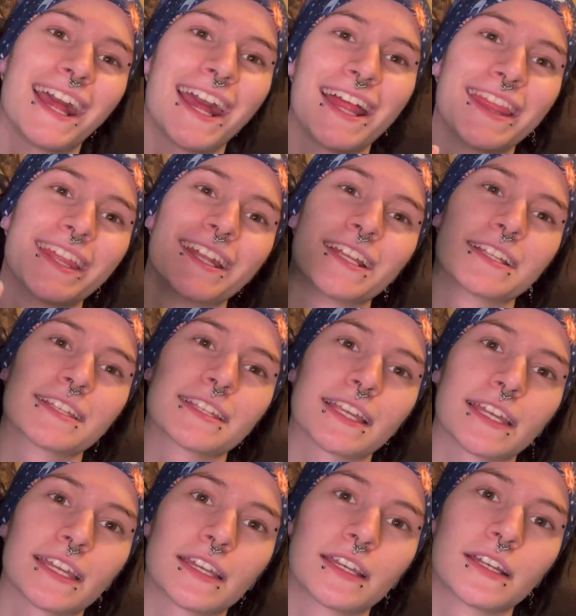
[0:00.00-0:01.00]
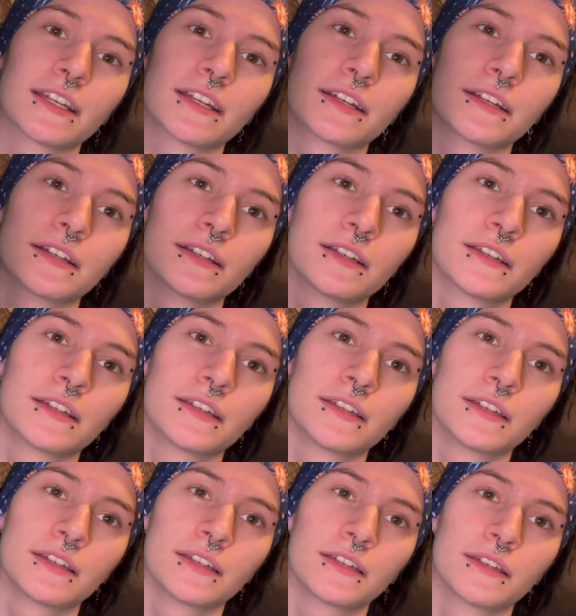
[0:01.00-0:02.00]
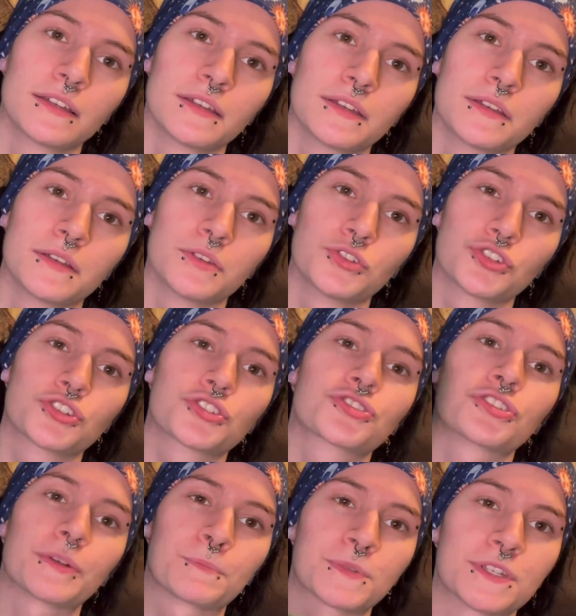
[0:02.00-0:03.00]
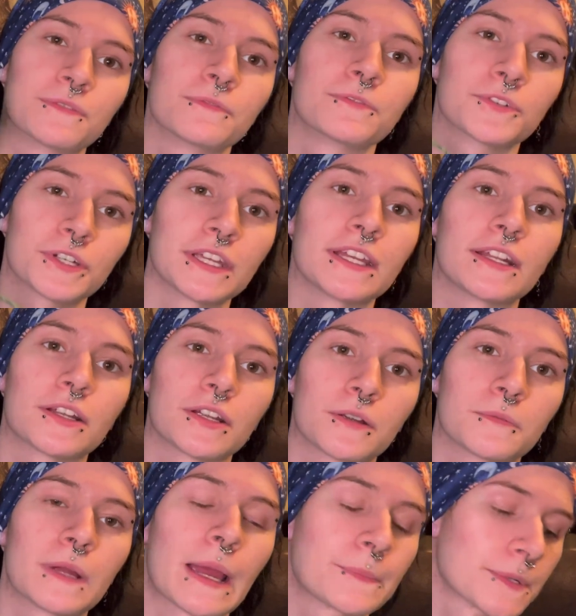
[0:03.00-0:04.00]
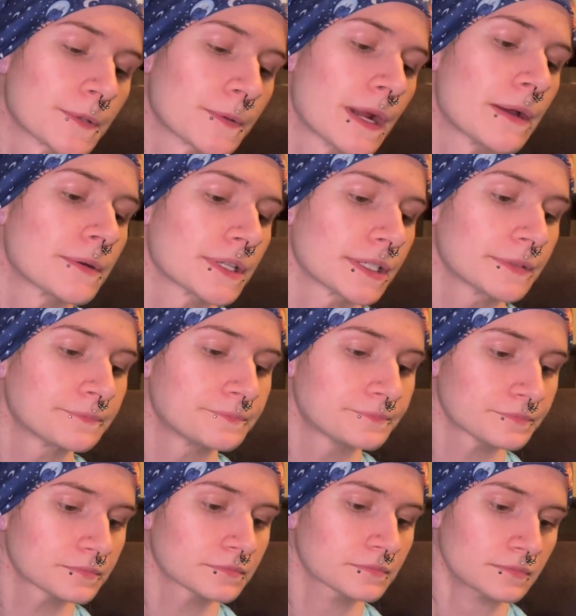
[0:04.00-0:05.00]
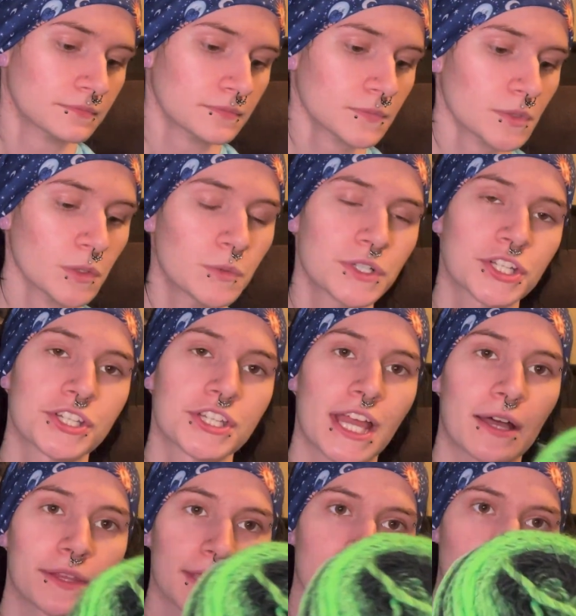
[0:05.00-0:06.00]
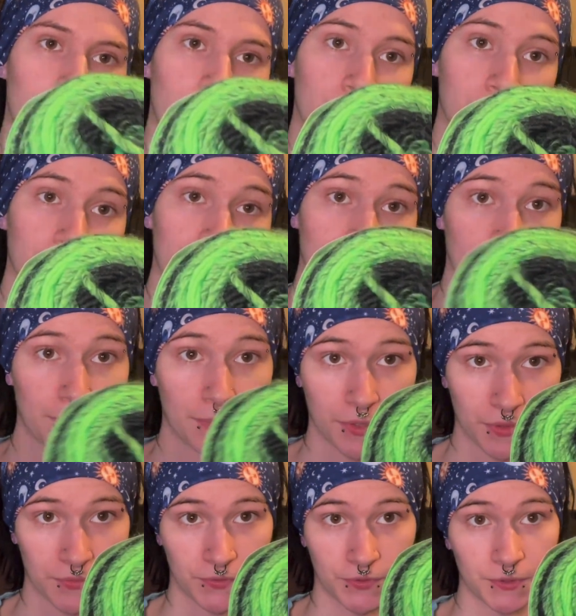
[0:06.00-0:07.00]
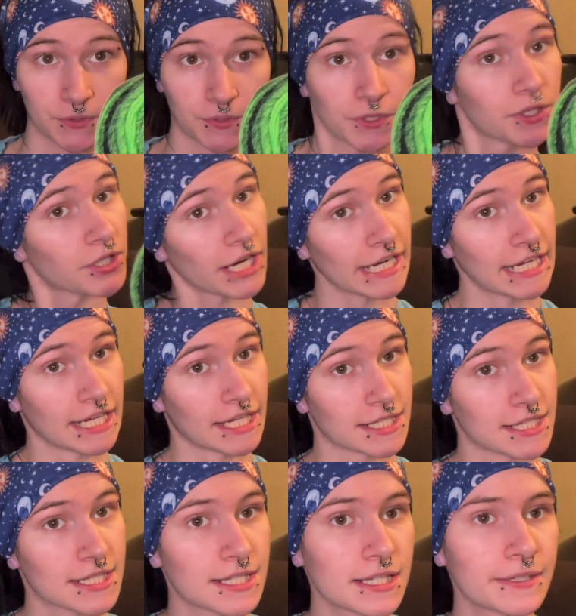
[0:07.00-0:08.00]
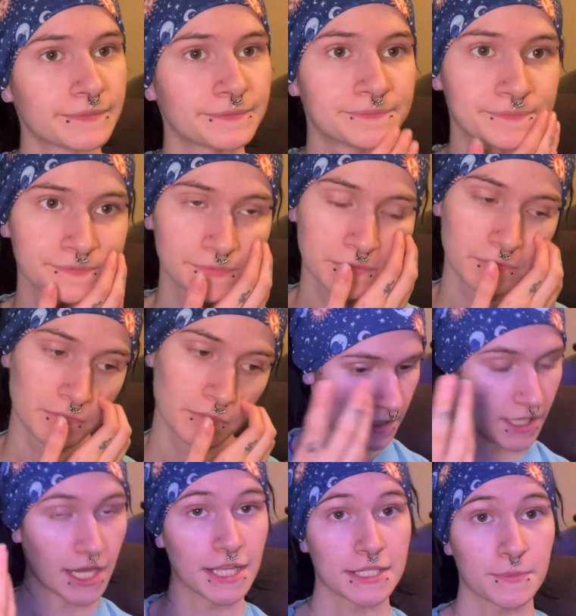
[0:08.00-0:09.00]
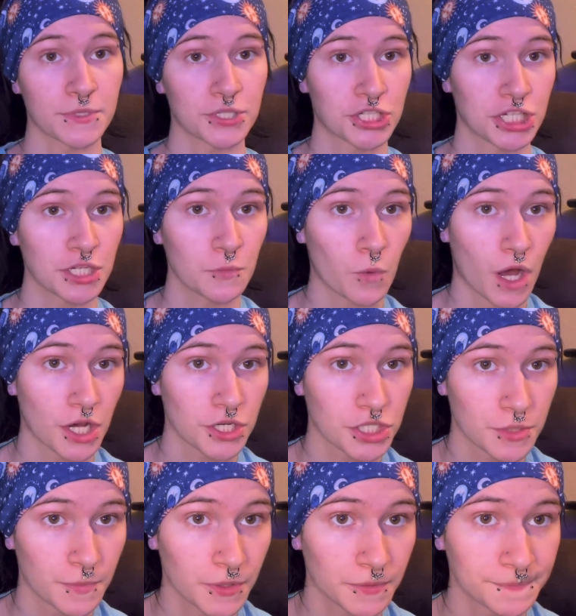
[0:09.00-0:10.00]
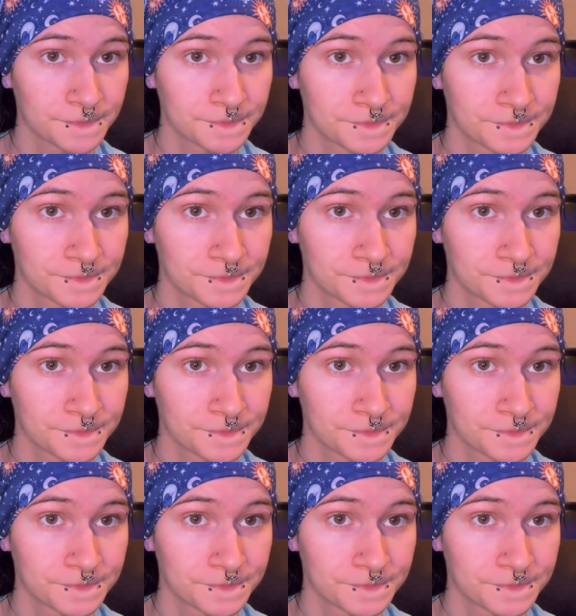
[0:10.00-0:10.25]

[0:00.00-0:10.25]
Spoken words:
and then it's like strips of green are wrapped around it, which is how they come up with these beautiful gradients. It's machine washable,